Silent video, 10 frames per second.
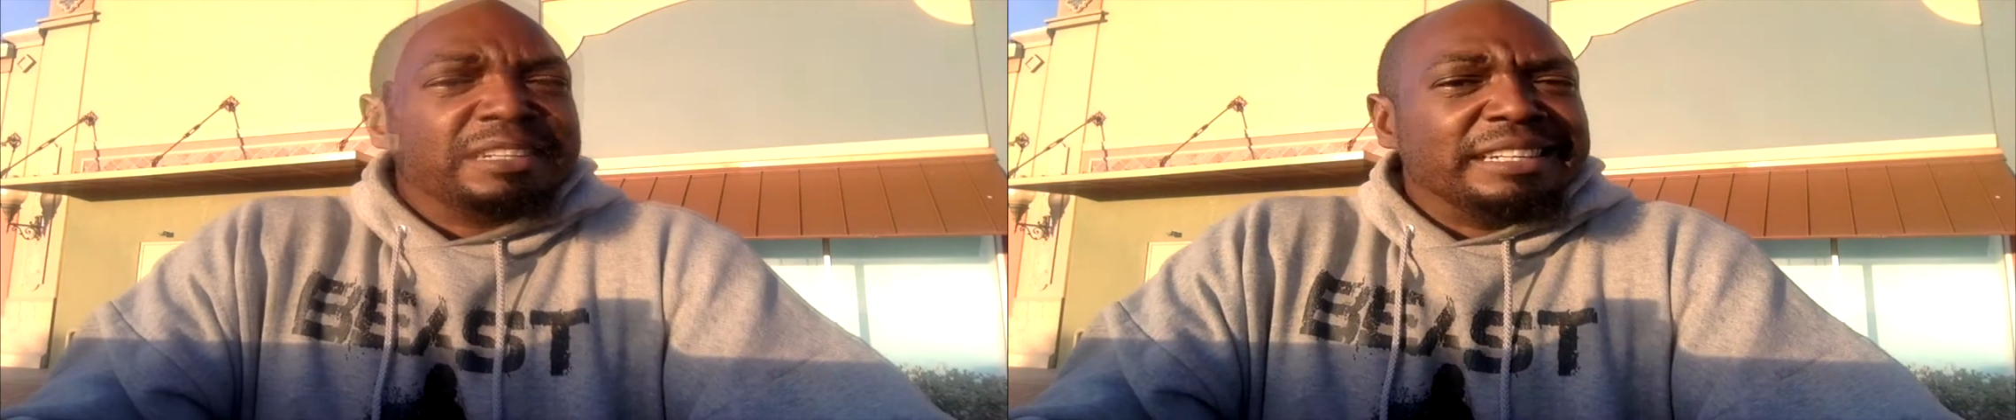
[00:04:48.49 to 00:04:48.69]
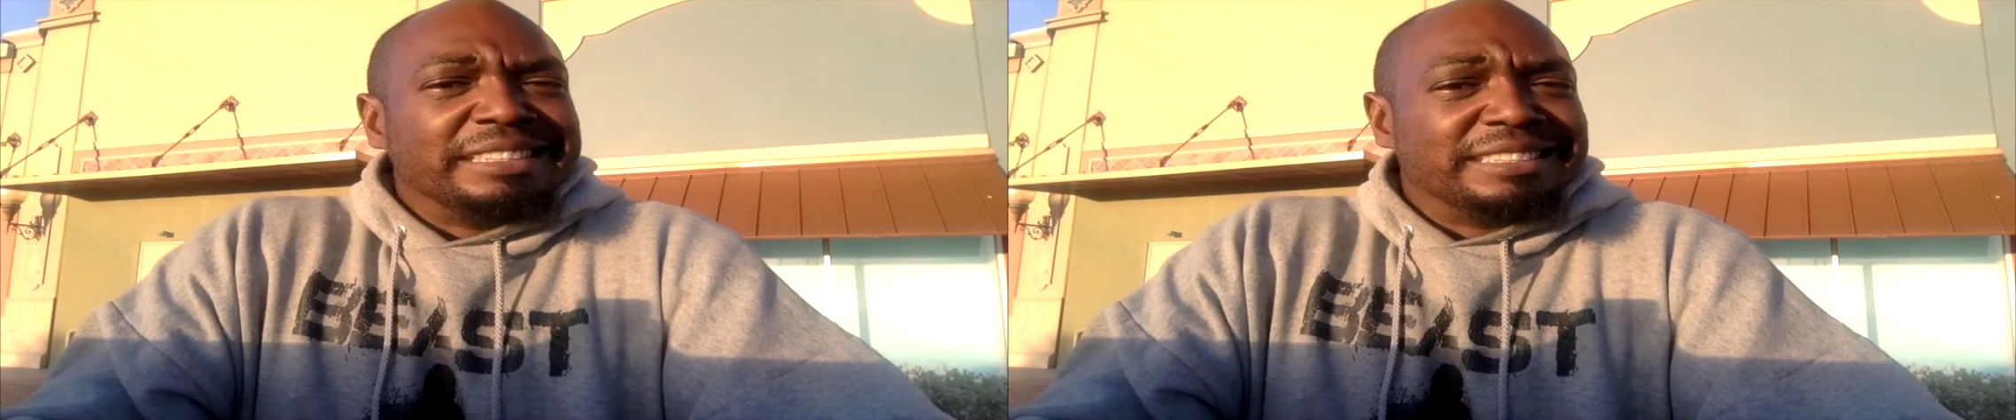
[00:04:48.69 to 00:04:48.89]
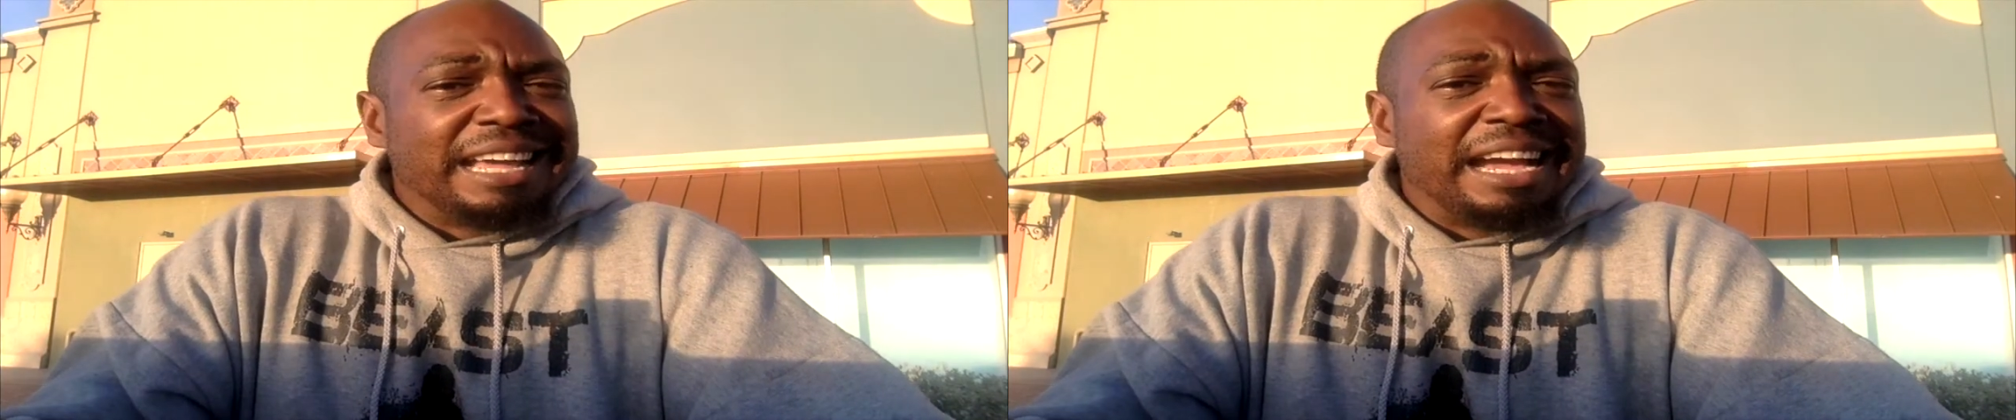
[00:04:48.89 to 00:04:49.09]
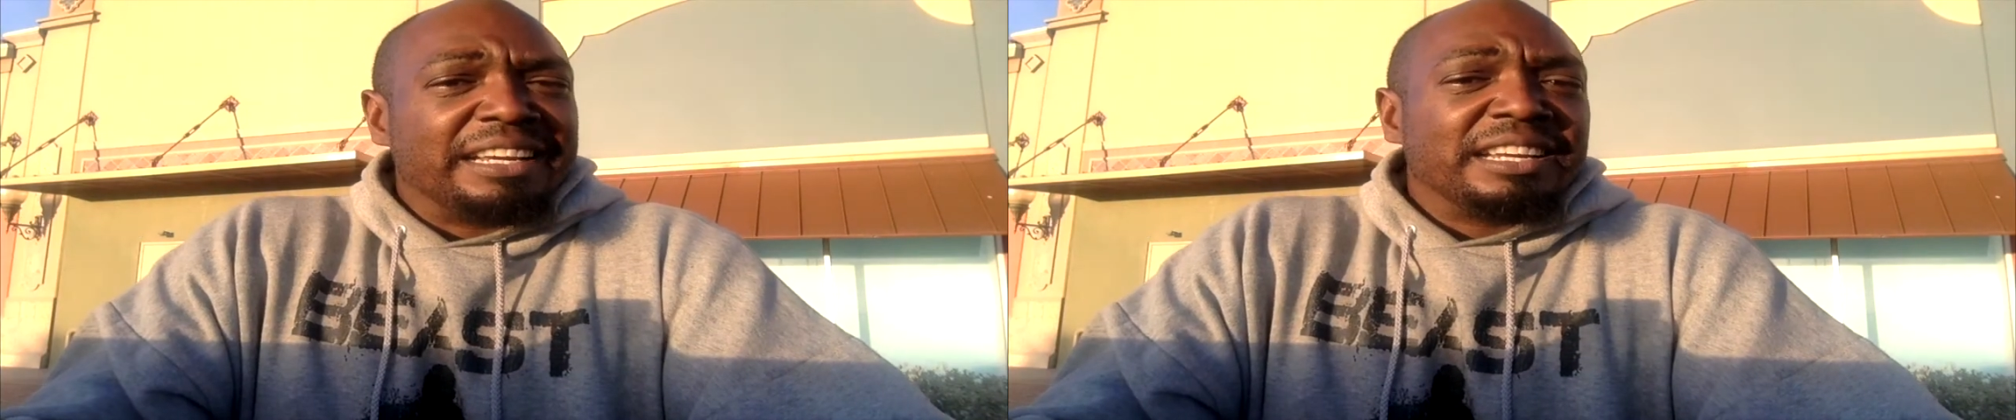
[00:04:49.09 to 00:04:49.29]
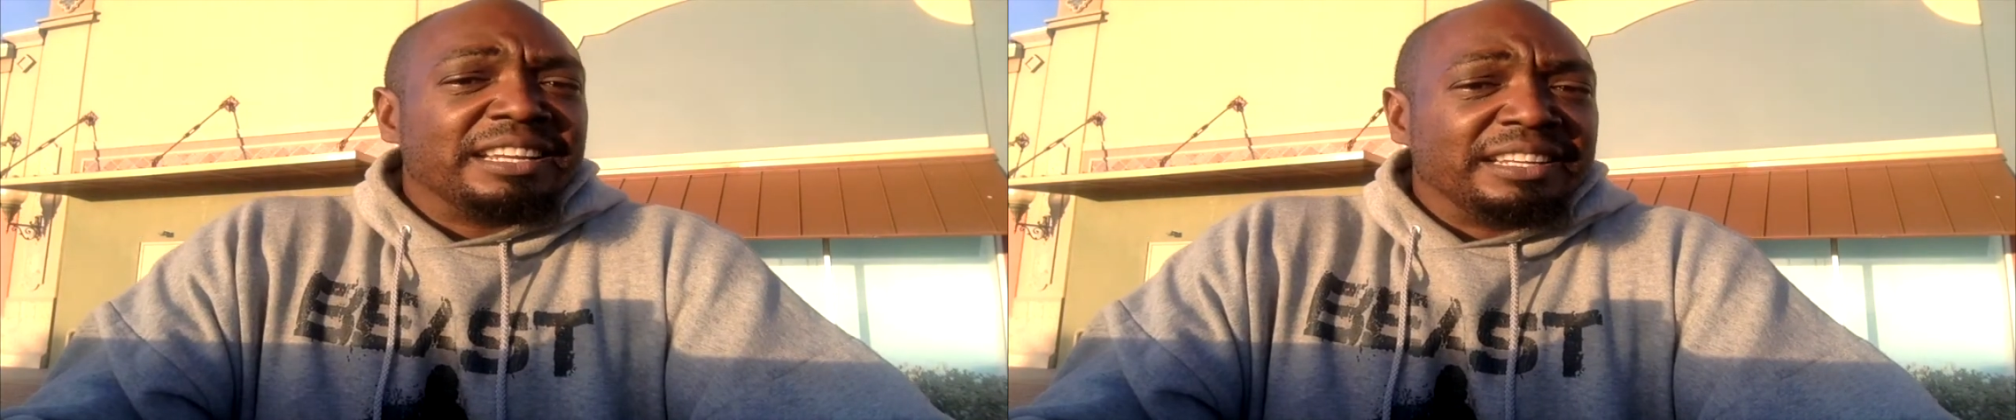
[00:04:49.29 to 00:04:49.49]
is
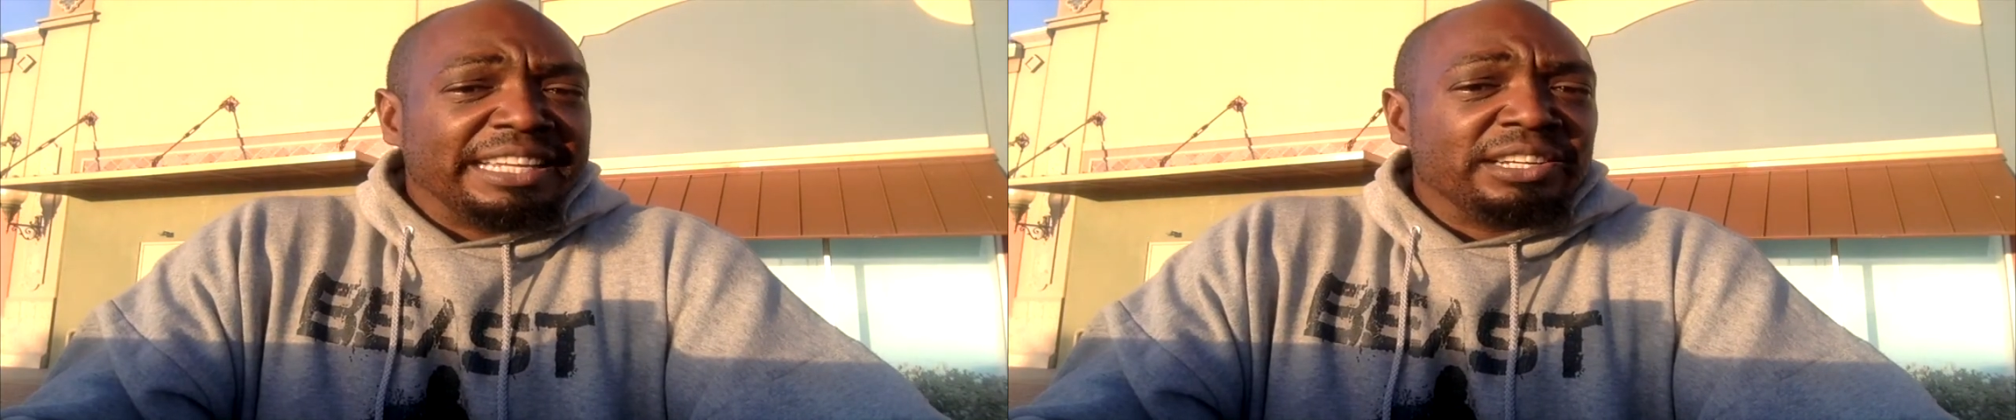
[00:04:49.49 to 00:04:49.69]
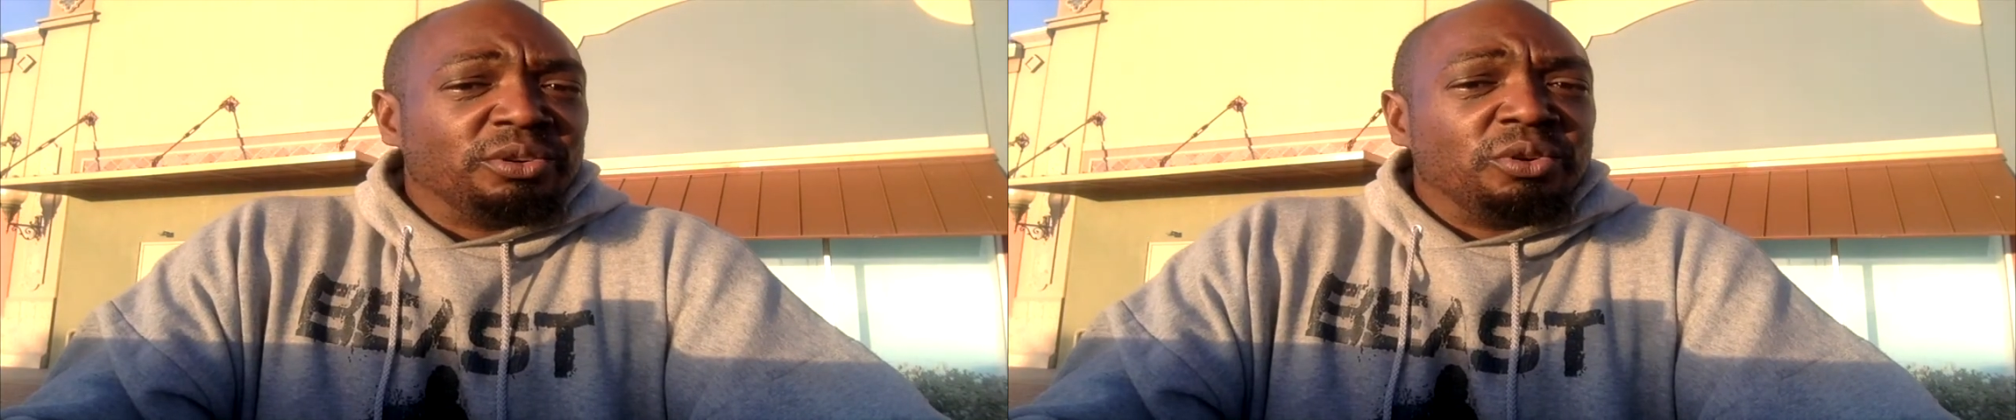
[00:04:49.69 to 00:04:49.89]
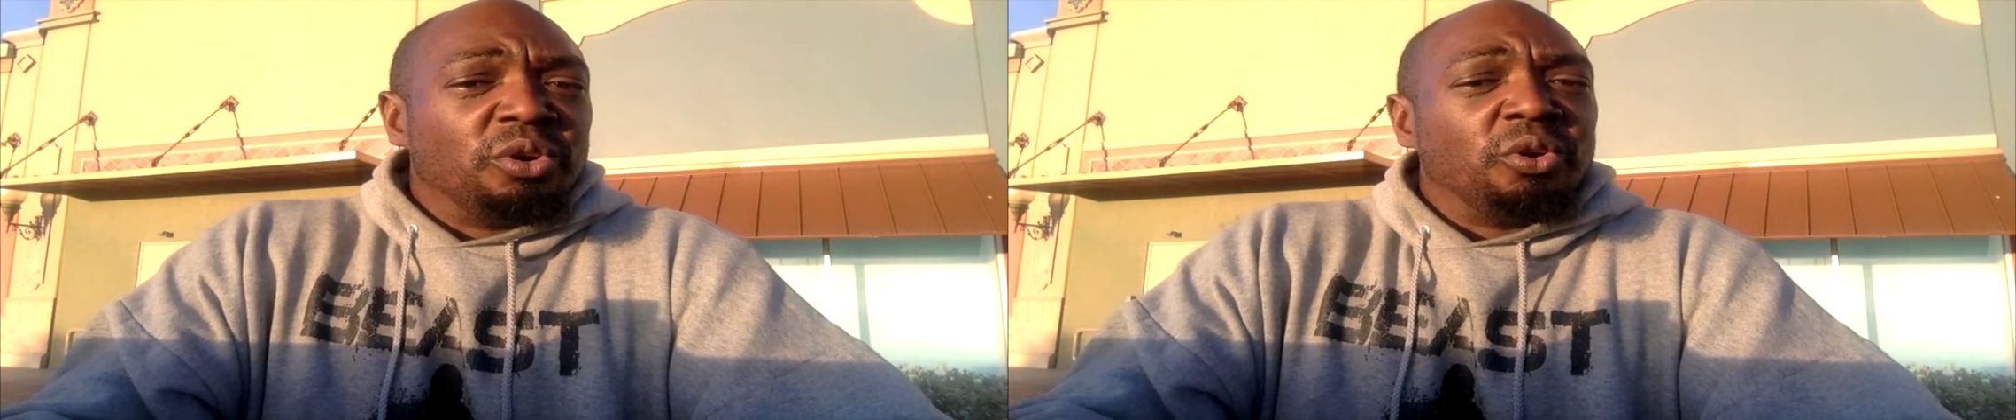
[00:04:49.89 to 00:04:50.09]
not legal,